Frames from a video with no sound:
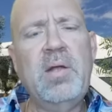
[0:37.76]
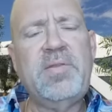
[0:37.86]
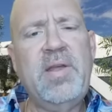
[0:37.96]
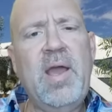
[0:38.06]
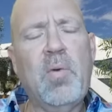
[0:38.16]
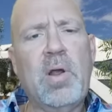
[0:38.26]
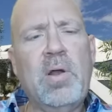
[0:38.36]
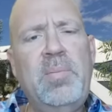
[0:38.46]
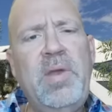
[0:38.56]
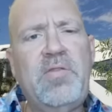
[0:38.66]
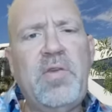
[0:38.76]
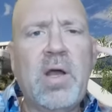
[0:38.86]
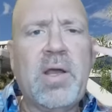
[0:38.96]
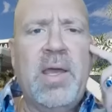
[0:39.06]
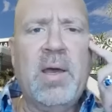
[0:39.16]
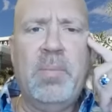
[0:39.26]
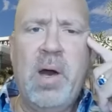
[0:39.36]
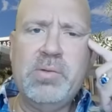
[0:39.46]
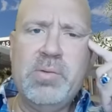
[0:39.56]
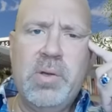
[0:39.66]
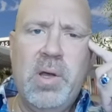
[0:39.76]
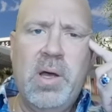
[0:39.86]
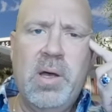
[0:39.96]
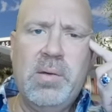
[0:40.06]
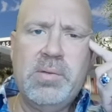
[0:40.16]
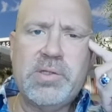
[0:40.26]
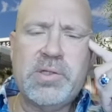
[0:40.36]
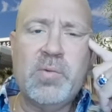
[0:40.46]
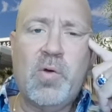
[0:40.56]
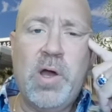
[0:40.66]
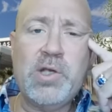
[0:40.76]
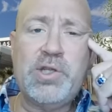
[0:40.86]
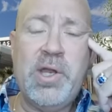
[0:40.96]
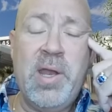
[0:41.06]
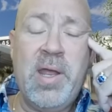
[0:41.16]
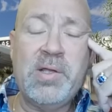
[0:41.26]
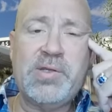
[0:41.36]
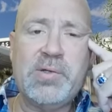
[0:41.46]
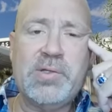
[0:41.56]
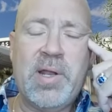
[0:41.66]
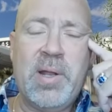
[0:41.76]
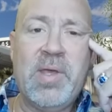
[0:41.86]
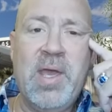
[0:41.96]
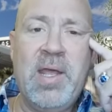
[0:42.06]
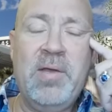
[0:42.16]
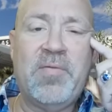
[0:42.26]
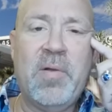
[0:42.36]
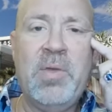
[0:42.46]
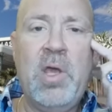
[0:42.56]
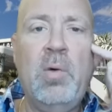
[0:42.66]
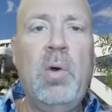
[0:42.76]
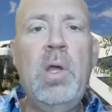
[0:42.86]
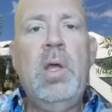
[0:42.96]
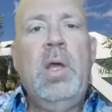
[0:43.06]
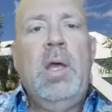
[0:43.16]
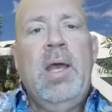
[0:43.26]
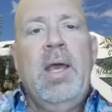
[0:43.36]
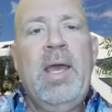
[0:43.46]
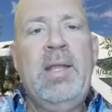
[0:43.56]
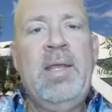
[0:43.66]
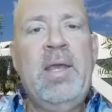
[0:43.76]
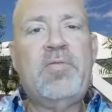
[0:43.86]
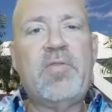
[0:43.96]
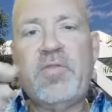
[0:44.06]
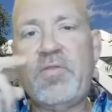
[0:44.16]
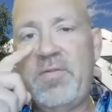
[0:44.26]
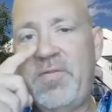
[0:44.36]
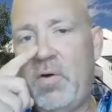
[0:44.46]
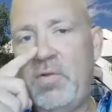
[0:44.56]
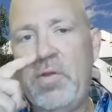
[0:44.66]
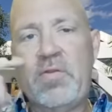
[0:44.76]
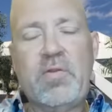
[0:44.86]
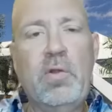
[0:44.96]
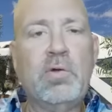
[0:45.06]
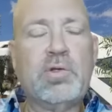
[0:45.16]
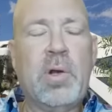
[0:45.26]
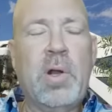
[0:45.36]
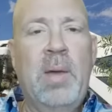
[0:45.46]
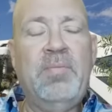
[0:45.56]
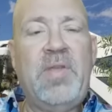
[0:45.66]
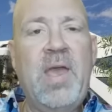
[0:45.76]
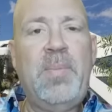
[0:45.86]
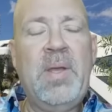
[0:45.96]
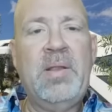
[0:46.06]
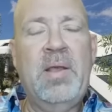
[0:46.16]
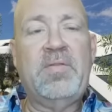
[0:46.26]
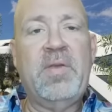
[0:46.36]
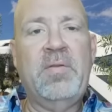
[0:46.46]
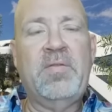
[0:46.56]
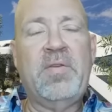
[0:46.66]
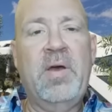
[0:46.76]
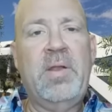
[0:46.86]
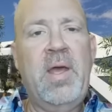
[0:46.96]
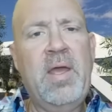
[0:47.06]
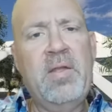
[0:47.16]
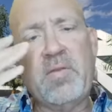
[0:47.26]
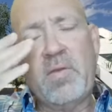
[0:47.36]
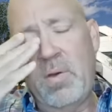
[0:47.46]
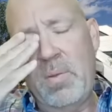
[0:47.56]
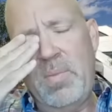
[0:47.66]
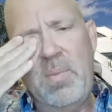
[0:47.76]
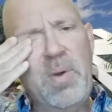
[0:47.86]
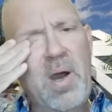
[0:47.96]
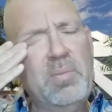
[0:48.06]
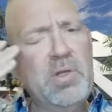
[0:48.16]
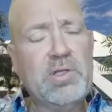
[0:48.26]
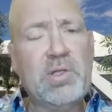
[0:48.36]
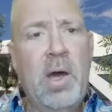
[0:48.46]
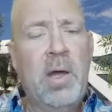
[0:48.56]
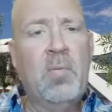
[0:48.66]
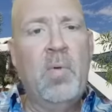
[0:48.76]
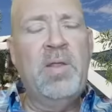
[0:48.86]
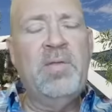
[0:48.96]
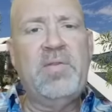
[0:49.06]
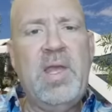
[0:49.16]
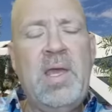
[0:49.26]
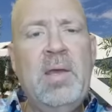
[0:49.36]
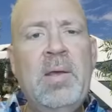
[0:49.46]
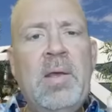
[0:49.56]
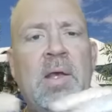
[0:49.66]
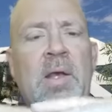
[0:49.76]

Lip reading: today we're going to be talking about some question and answers that I'm getting from you. In the interest of full disclosure, I'm taping this on Sunday. It's going to be published on Wednesday.